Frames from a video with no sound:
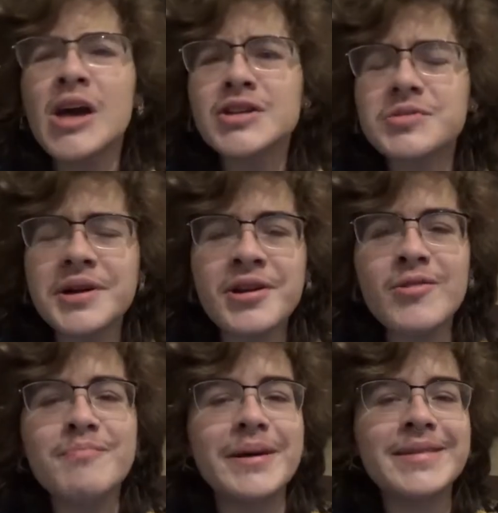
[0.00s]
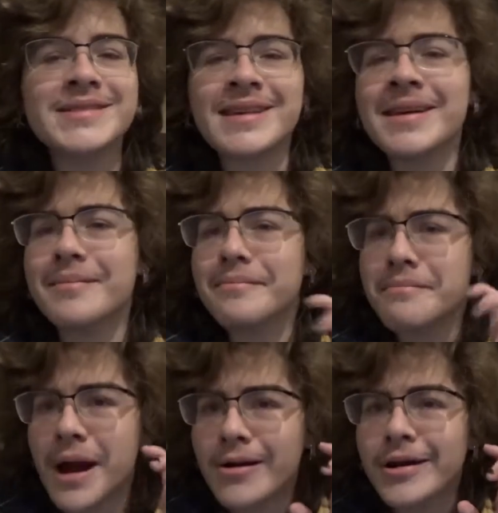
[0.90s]
So I know Ben's, like,
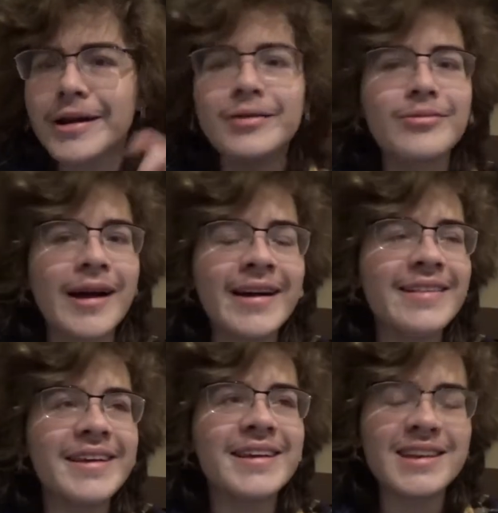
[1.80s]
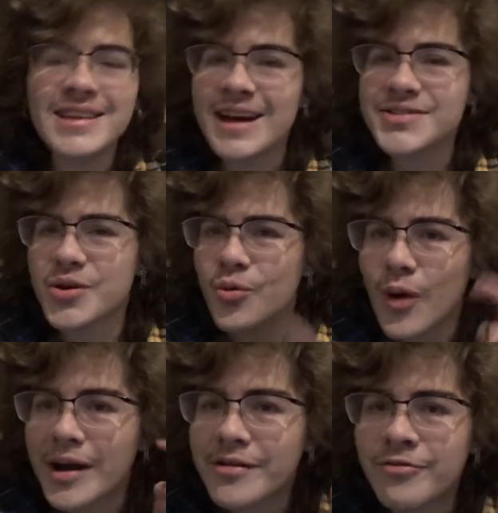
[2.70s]
married, right? Like, he has a
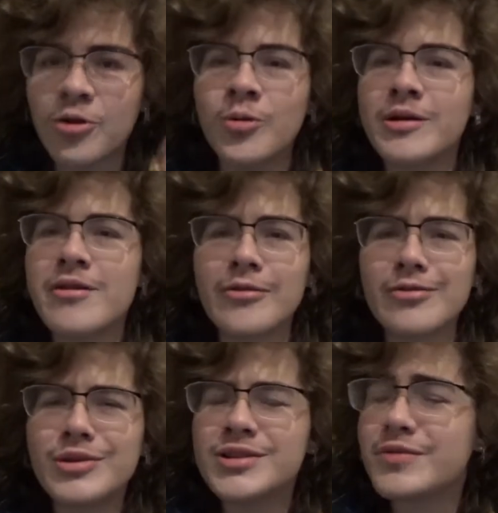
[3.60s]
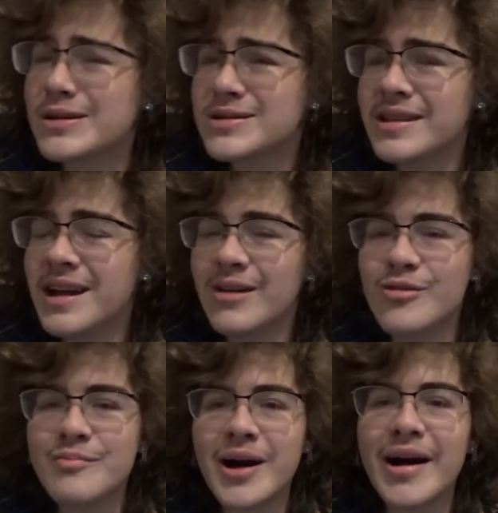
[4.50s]
wife or whatever, which personally I
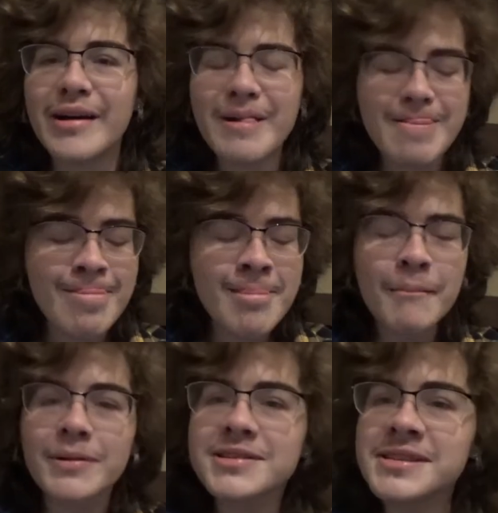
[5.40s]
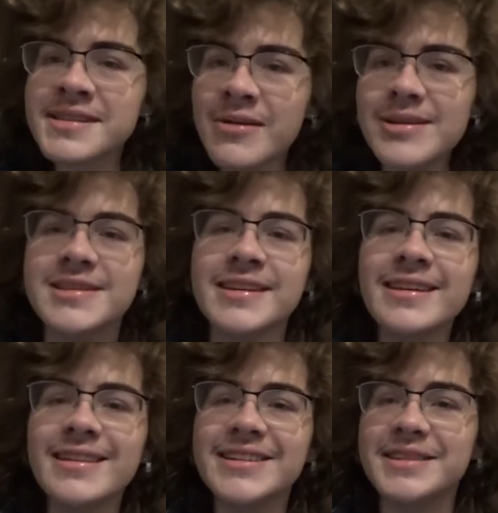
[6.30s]
don't buy. But is this how he did
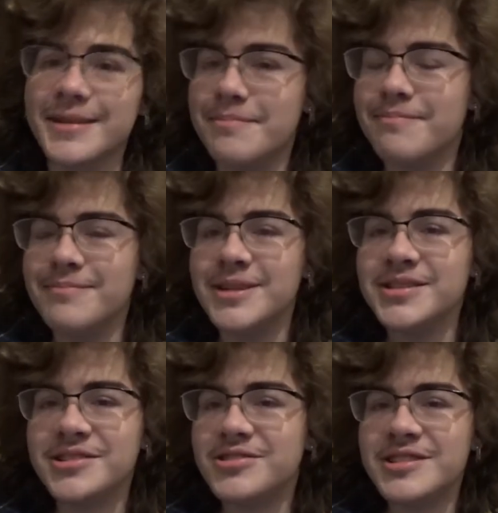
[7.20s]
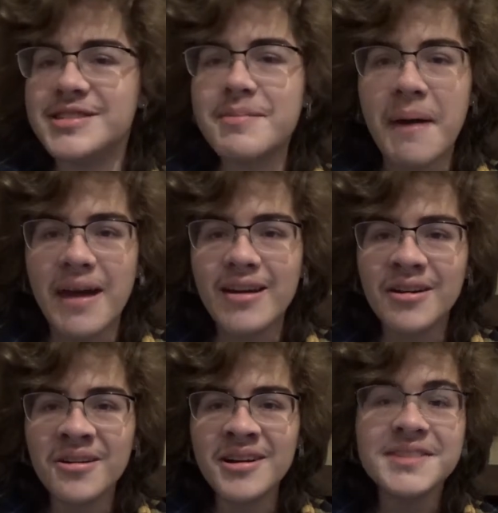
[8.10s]
it? Like, is he paying
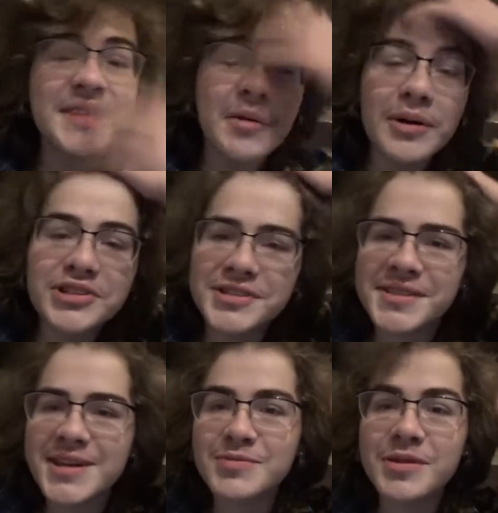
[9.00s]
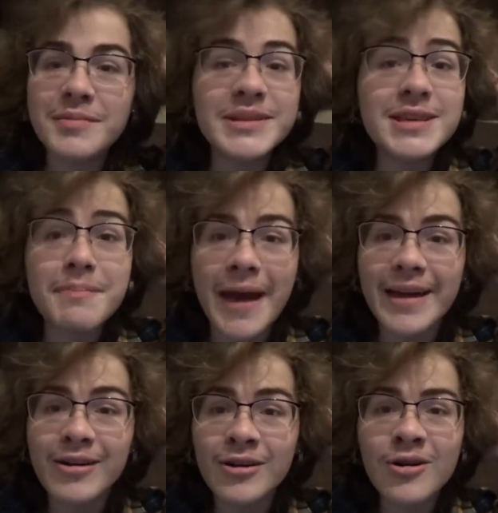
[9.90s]
her? Is that why she stays with him? Is he
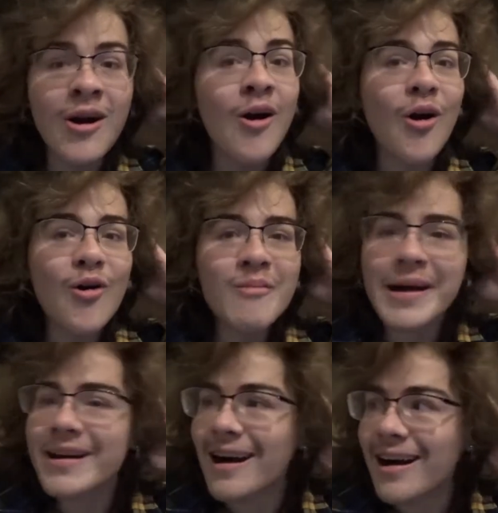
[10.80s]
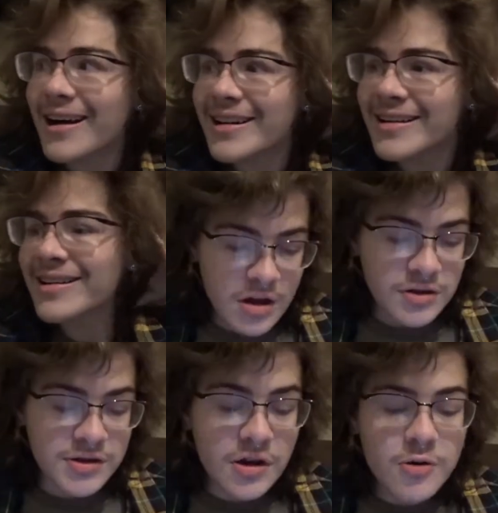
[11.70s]
paying her? Oh my god.
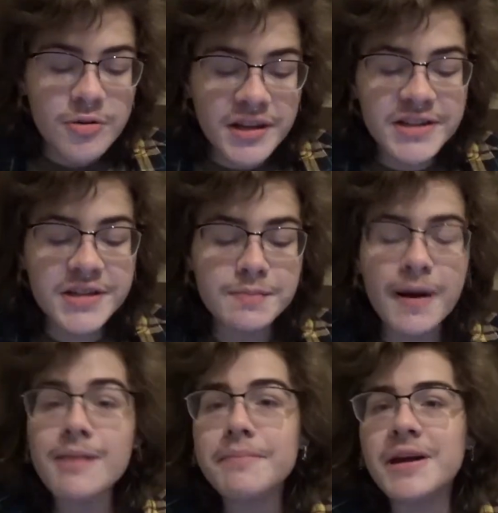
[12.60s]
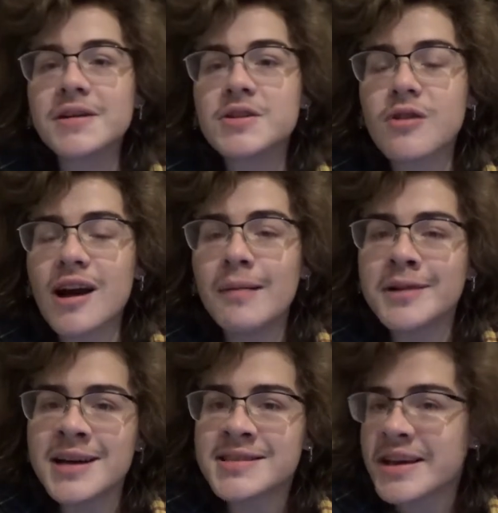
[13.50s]
So then, despite being described
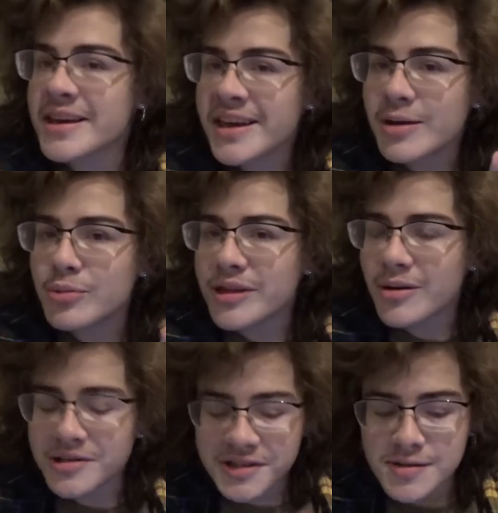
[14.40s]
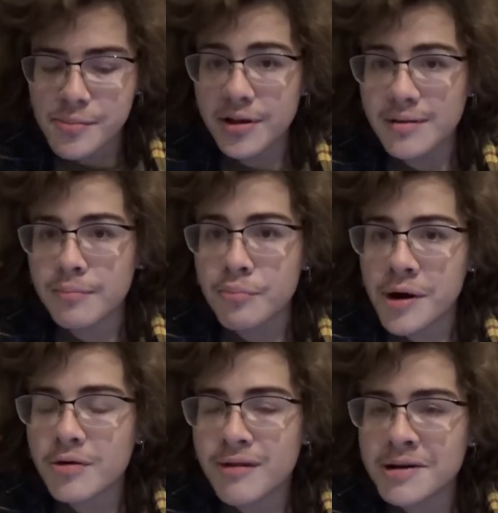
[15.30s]
as a kid without discipline,
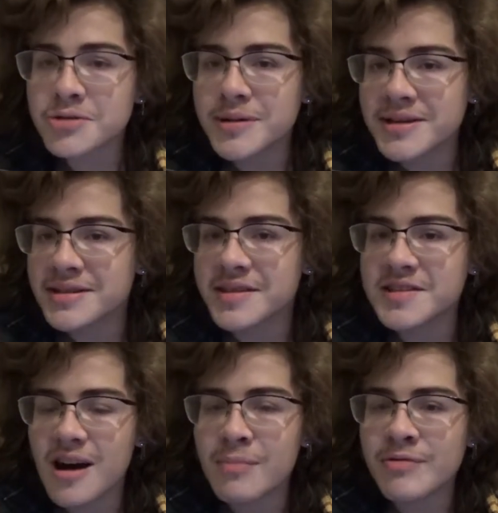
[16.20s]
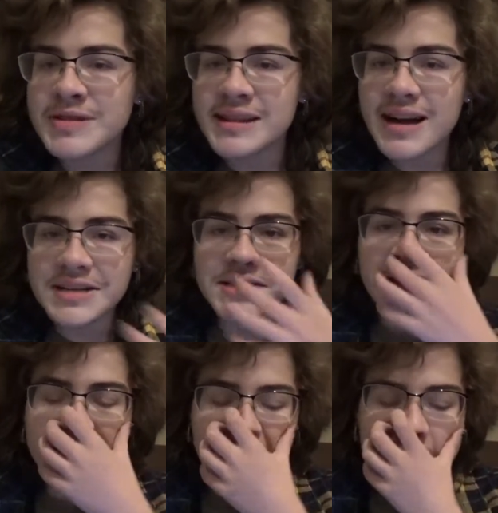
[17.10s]
Brett graduates at the top of his class in
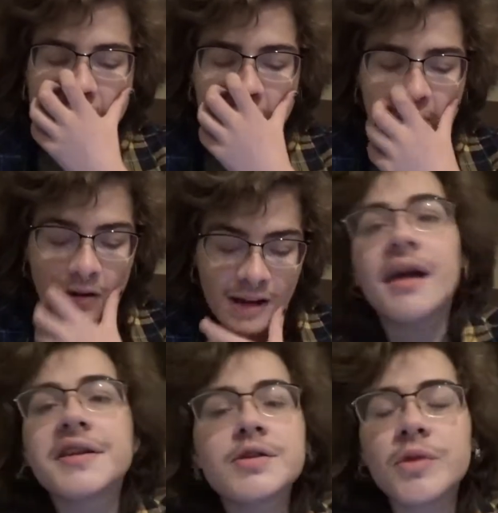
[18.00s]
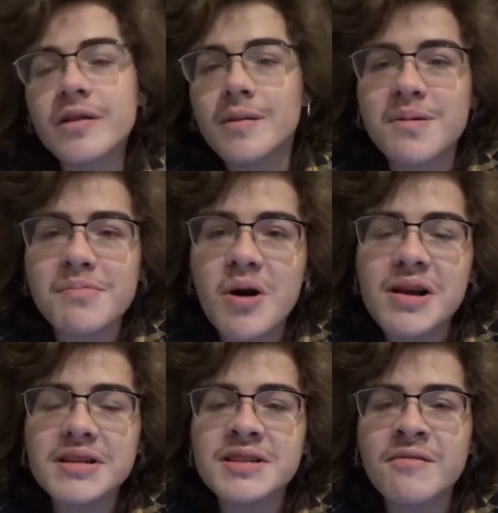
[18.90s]
the Citadel and is quickly
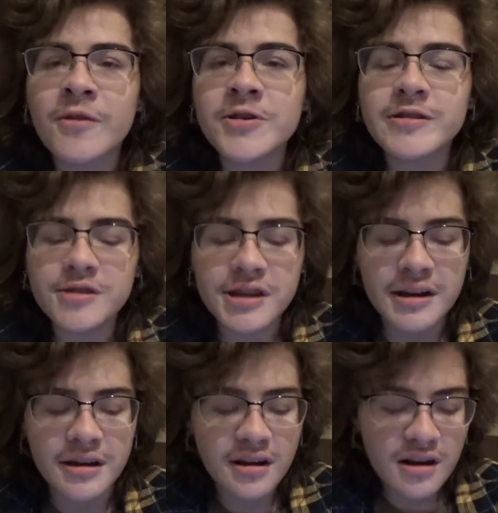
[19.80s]
promoted to first lieutenant.